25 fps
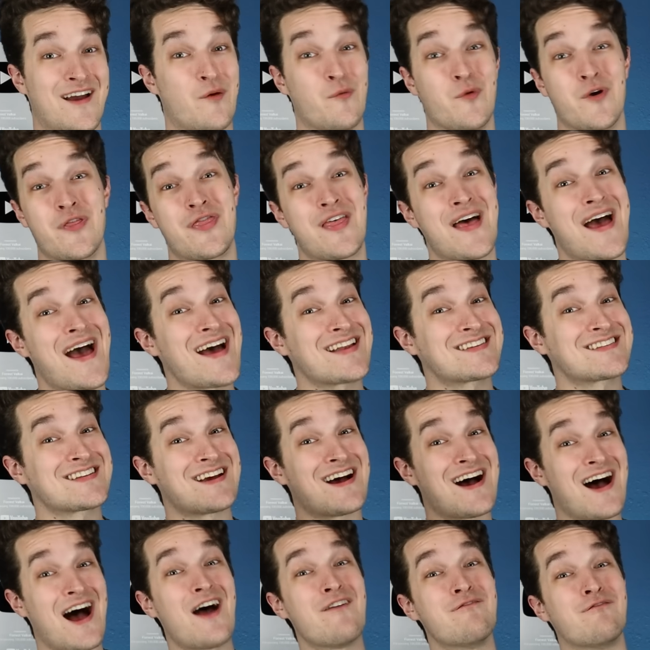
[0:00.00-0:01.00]
And with that,
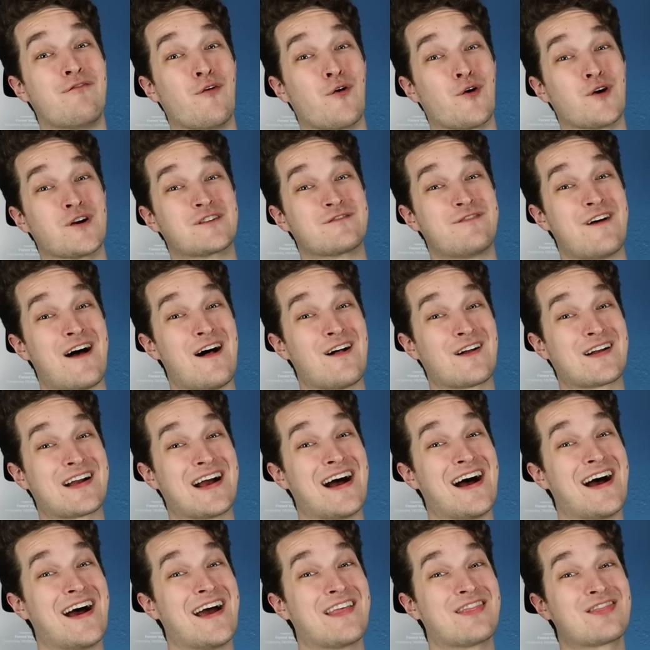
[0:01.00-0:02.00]
I'm Forrest
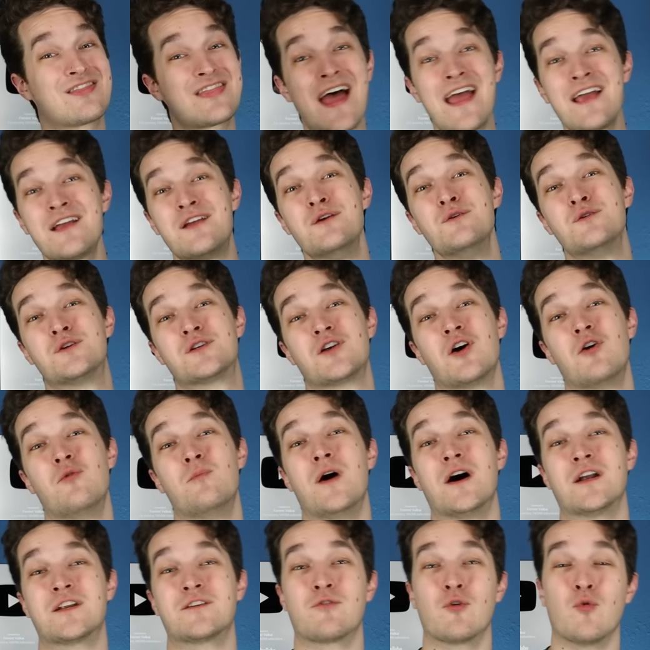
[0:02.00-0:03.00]
Valkai. Thank you so
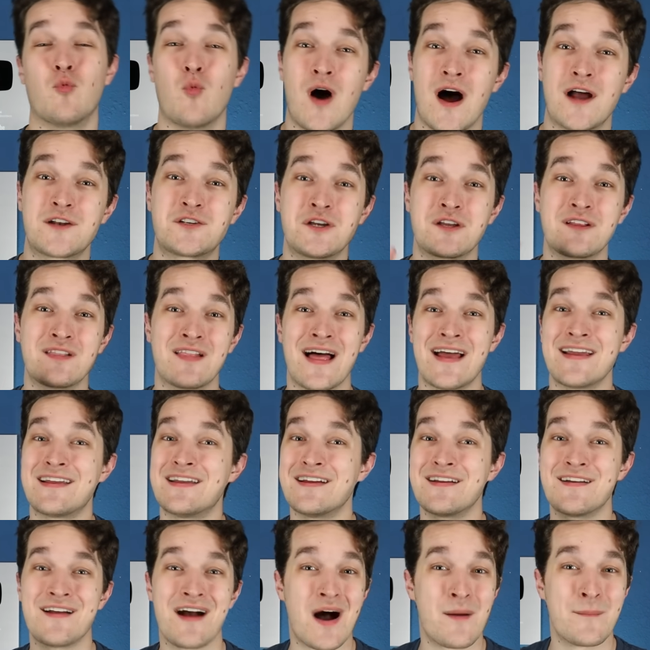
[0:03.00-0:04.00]
much for watching,
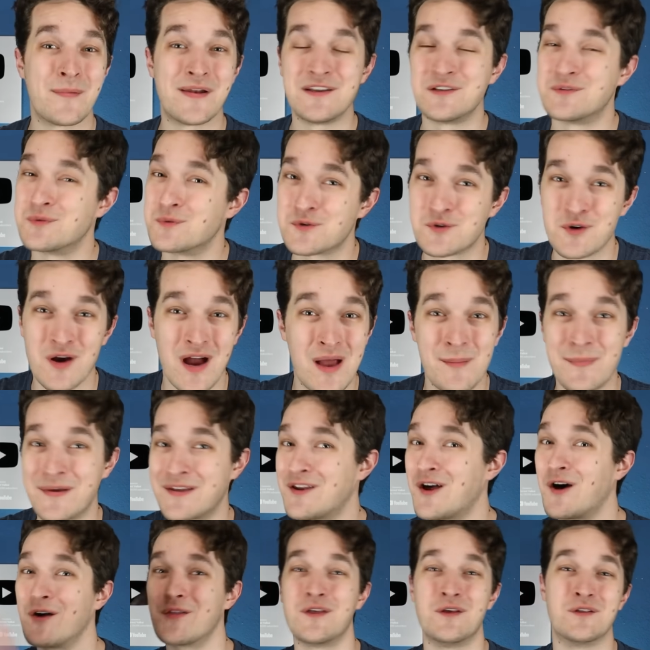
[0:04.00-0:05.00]
liking, commenting, subscribing,
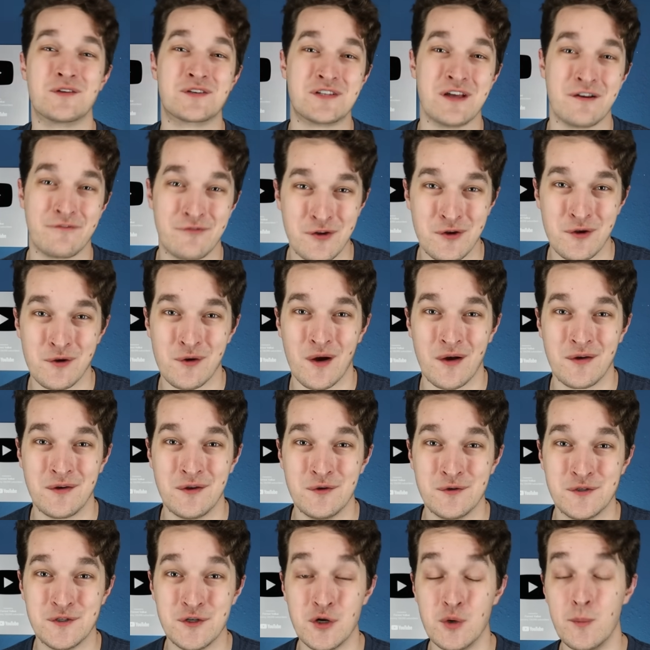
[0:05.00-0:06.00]
and all the other stuff you do here on
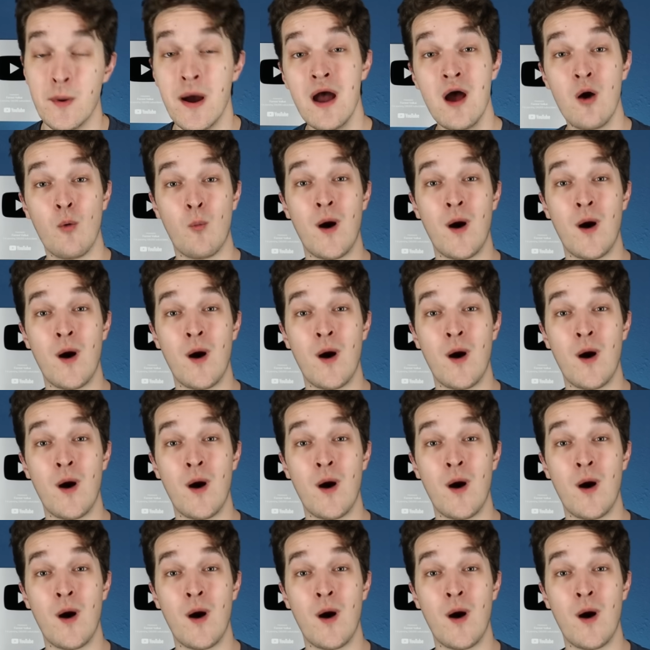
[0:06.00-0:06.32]
YouTube.